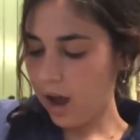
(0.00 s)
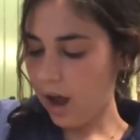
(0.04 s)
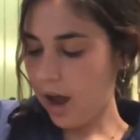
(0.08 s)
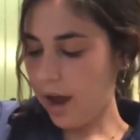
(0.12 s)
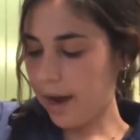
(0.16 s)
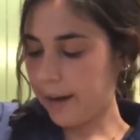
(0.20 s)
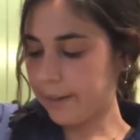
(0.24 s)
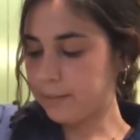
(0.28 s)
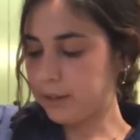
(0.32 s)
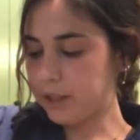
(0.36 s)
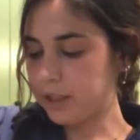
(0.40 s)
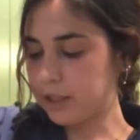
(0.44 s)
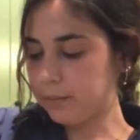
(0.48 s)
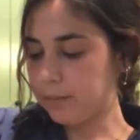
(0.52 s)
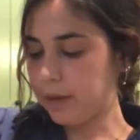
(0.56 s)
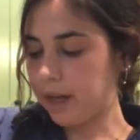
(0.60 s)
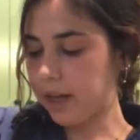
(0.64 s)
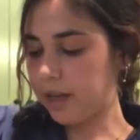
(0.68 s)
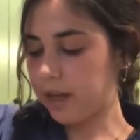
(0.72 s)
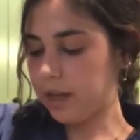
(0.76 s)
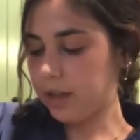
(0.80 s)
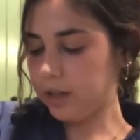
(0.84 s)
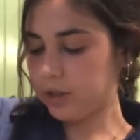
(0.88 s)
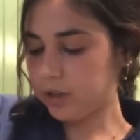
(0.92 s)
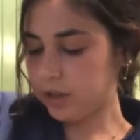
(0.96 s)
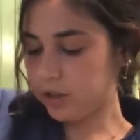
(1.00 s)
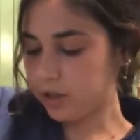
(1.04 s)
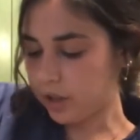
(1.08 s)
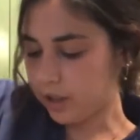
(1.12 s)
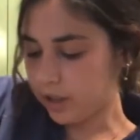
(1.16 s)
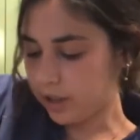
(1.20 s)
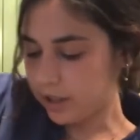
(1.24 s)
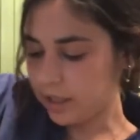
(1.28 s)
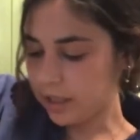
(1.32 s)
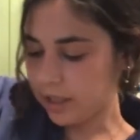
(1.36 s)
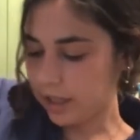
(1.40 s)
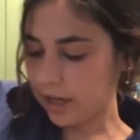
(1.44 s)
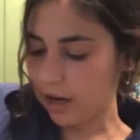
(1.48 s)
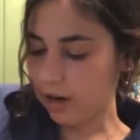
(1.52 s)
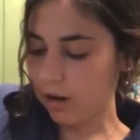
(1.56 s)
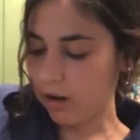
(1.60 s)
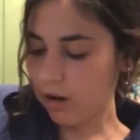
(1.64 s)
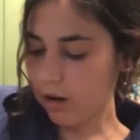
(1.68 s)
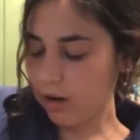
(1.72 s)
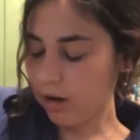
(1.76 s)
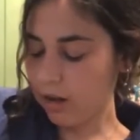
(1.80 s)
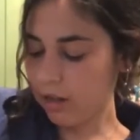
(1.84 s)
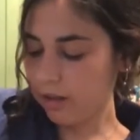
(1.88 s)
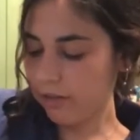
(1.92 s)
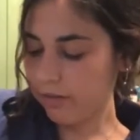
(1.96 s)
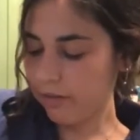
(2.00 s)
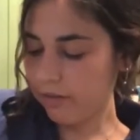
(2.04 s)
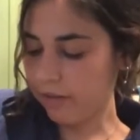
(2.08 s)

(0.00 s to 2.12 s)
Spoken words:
I'm just making sure to get all the